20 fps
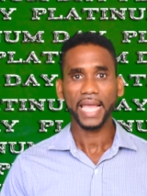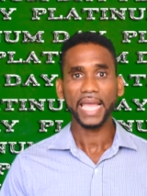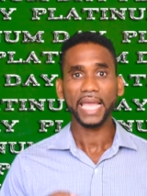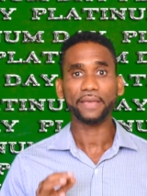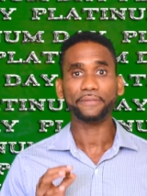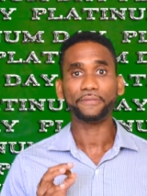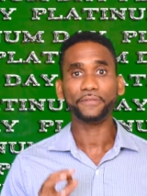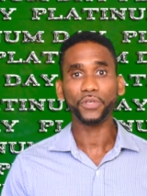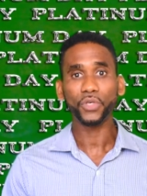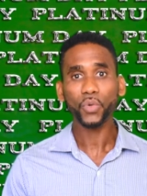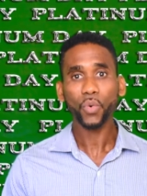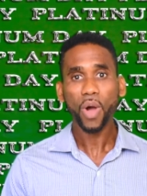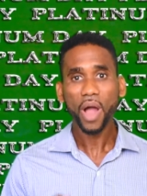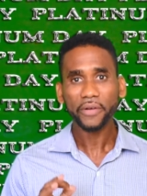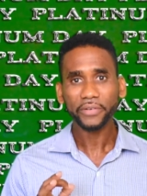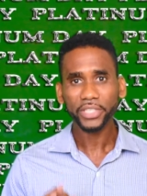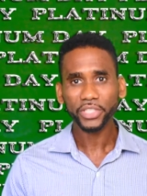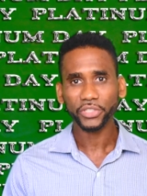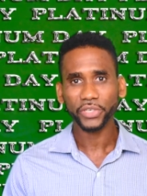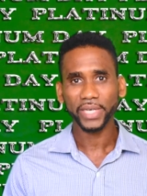if you
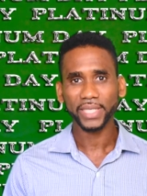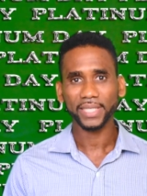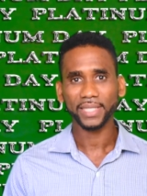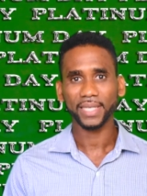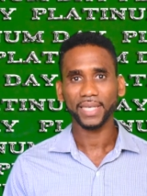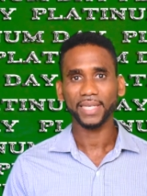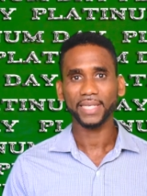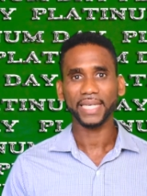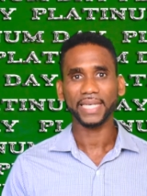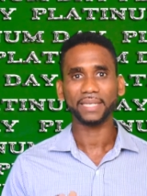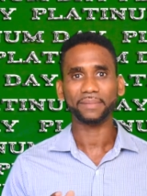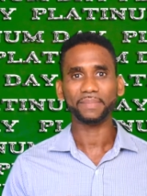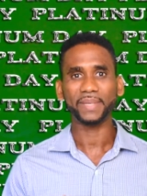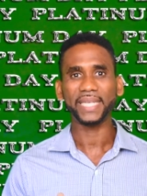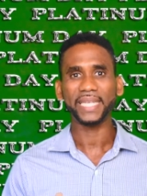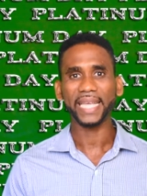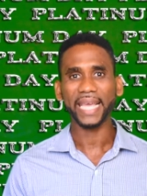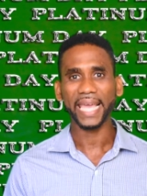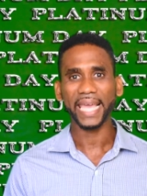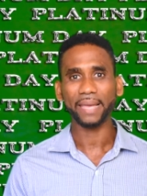are interested in
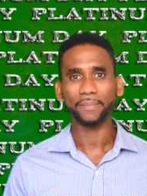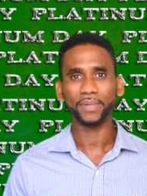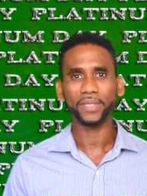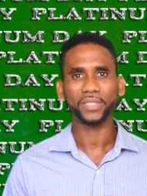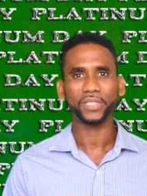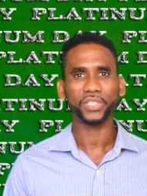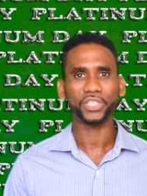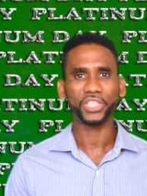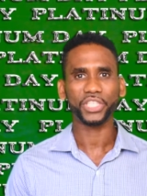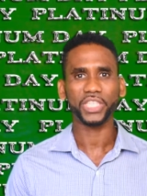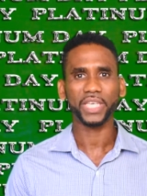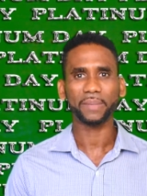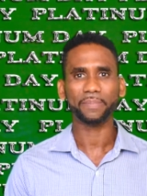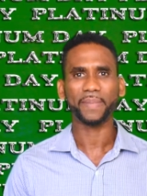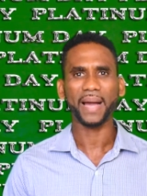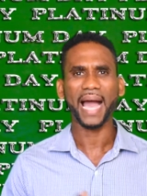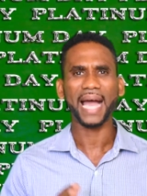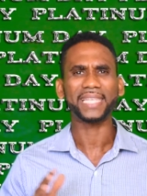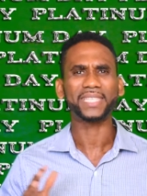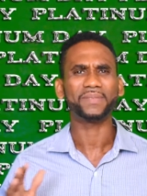being able to
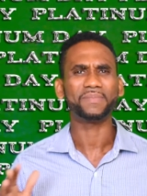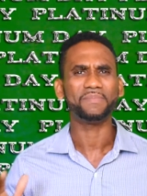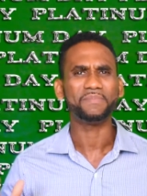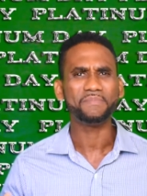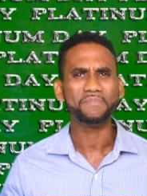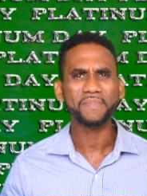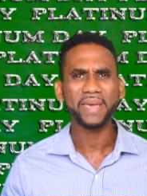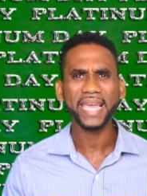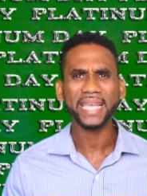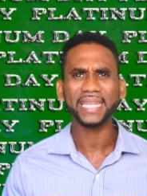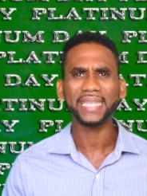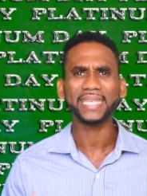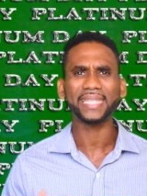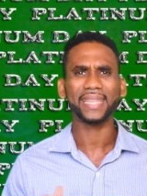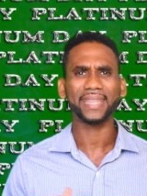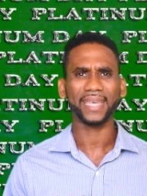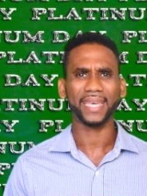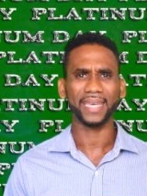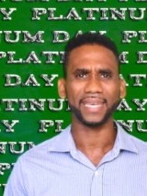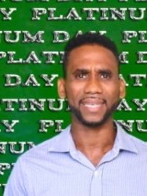ship as many
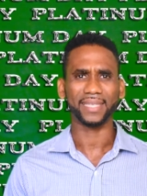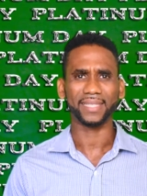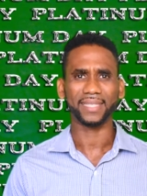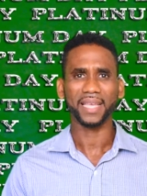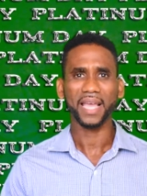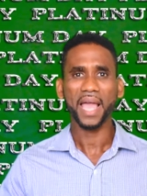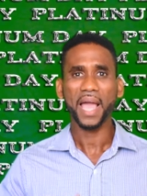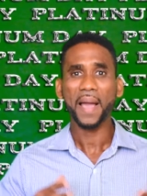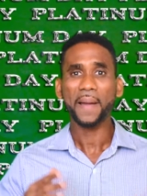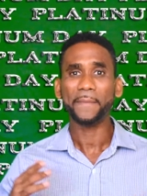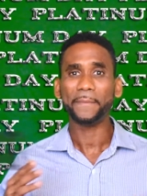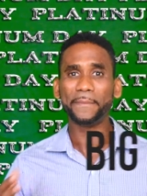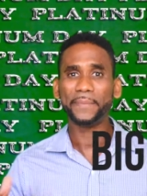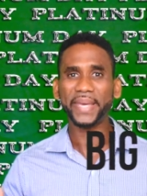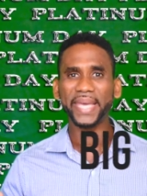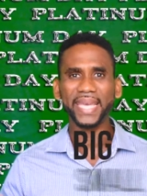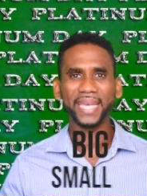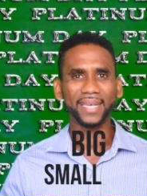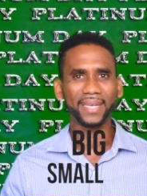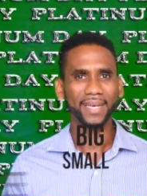things,
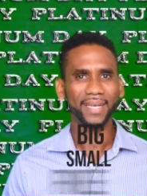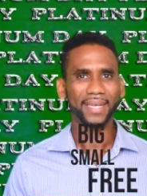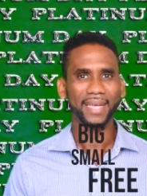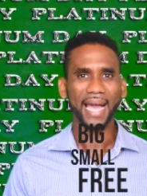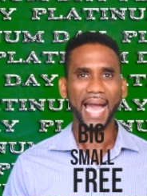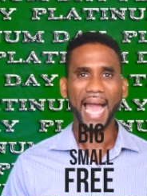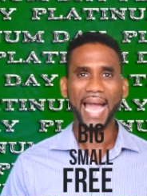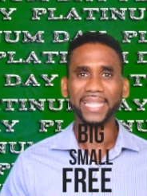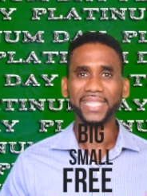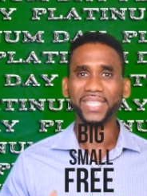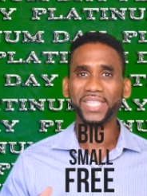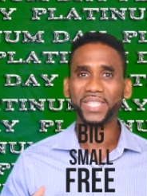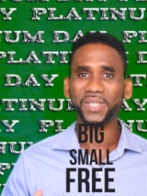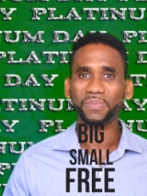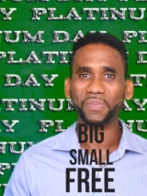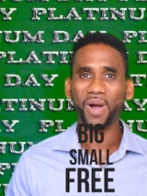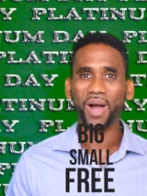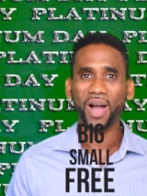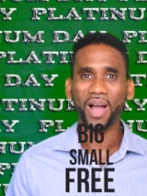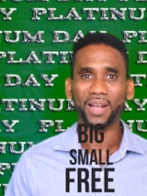big and
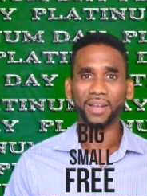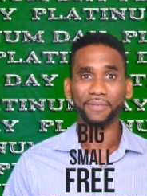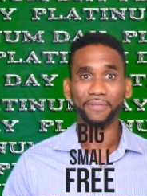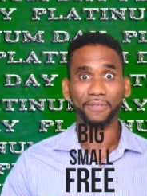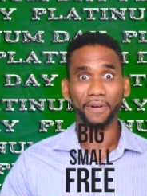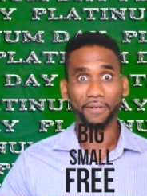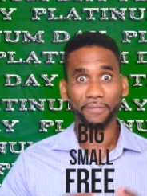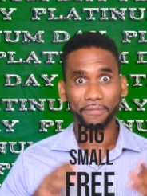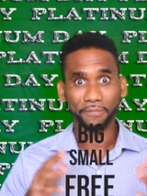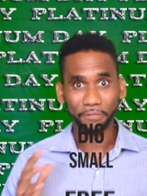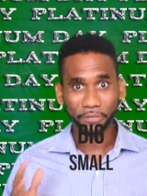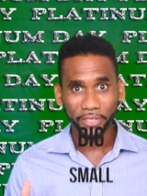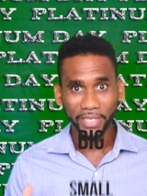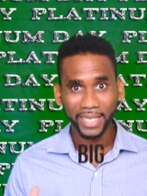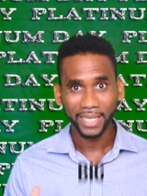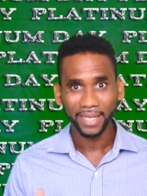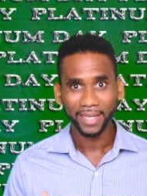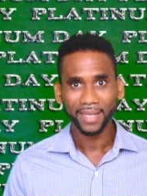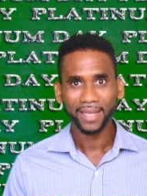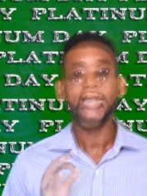small, for
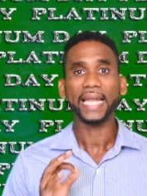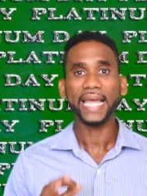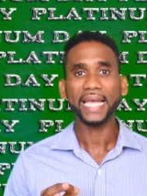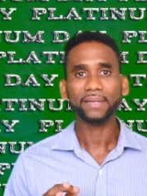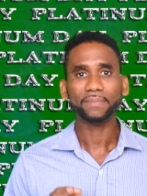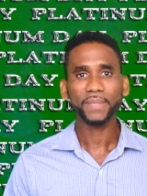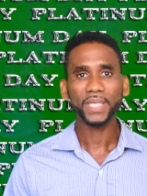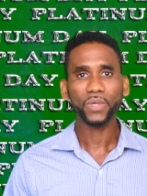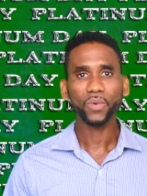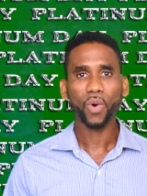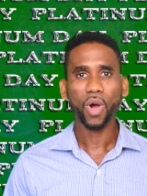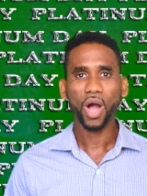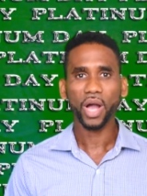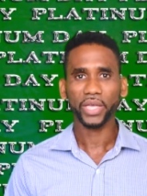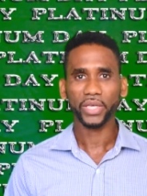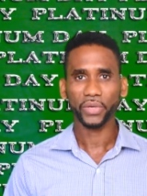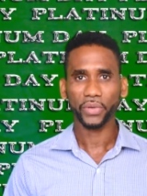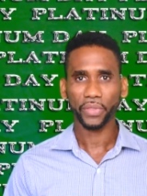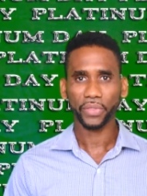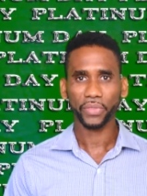free, let me
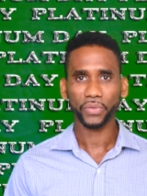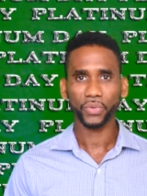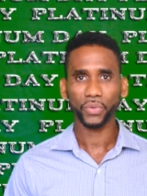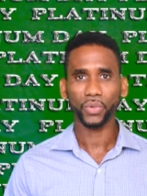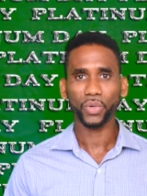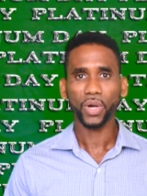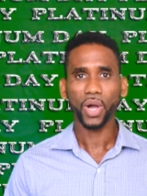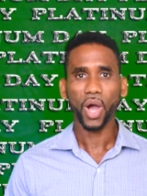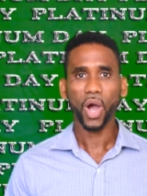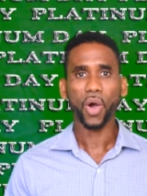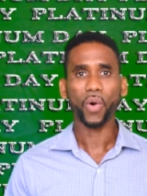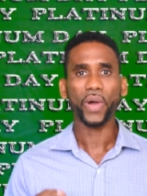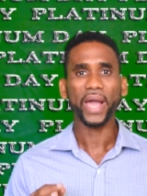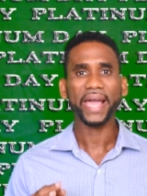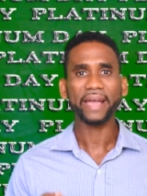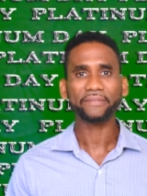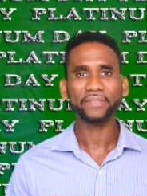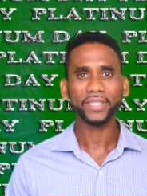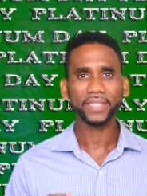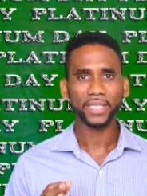walk you through how
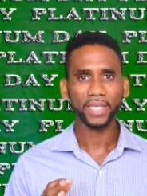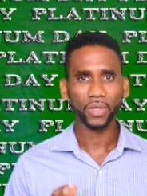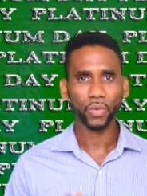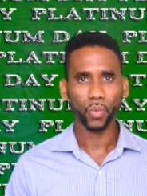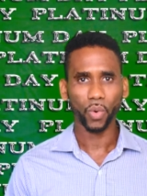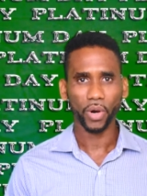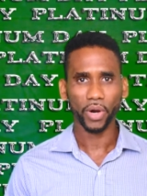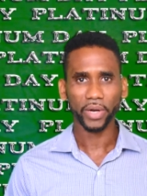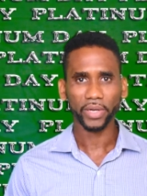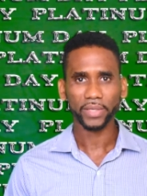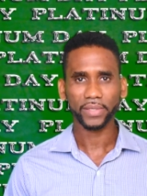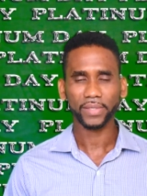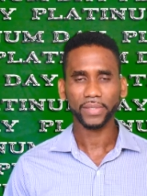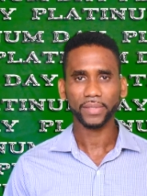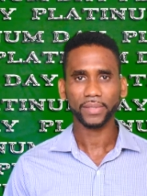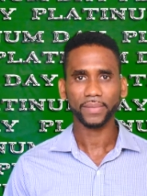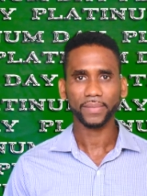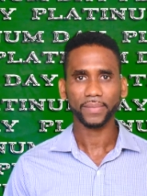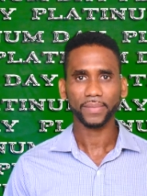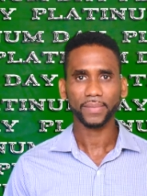everything
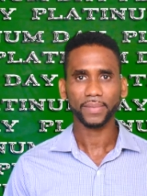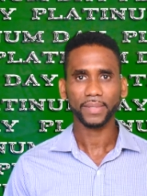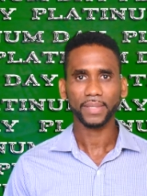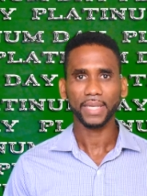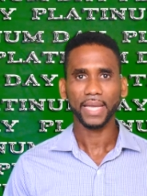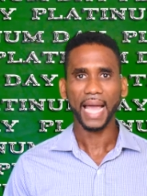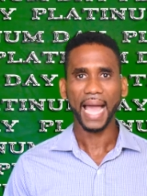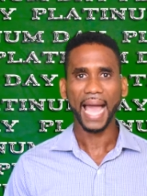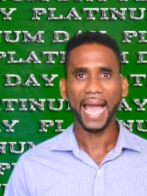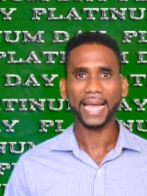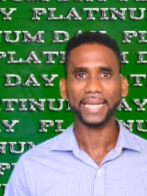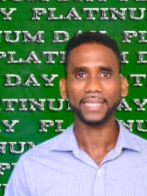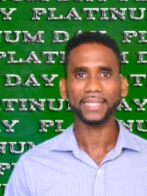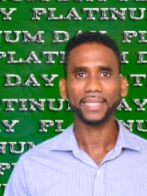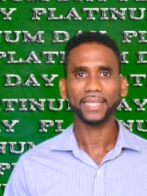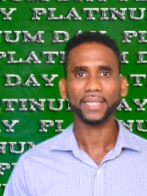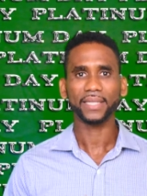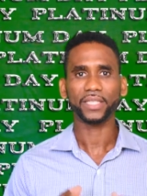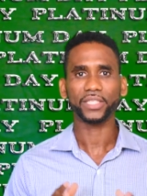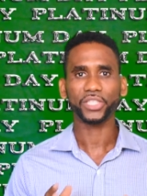works and
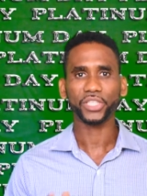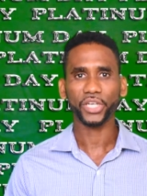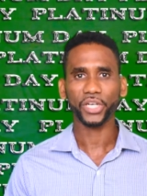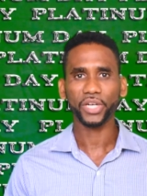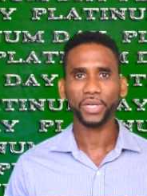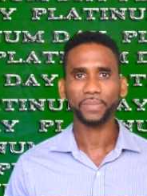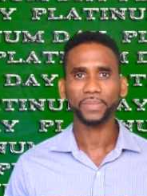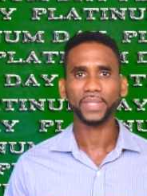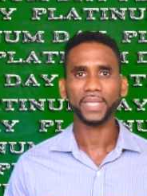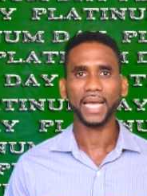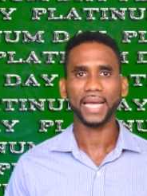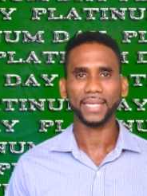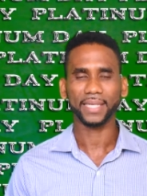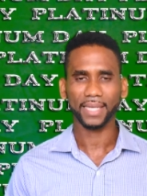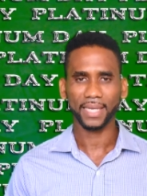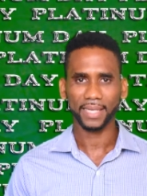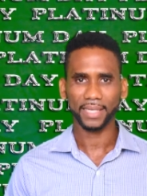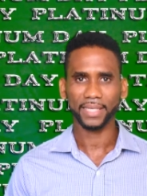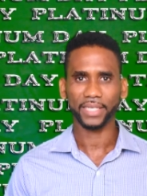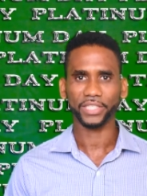the terms and
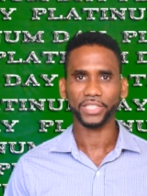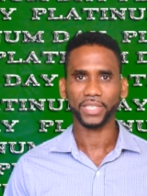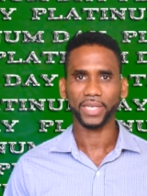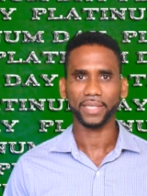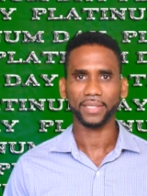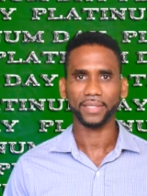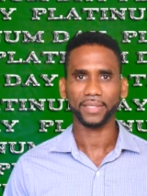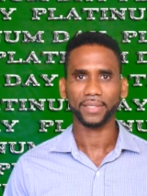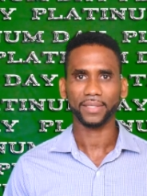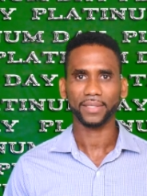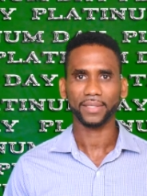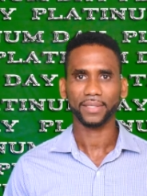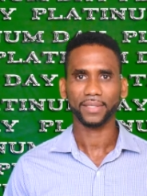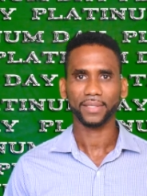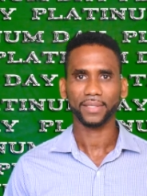conditions.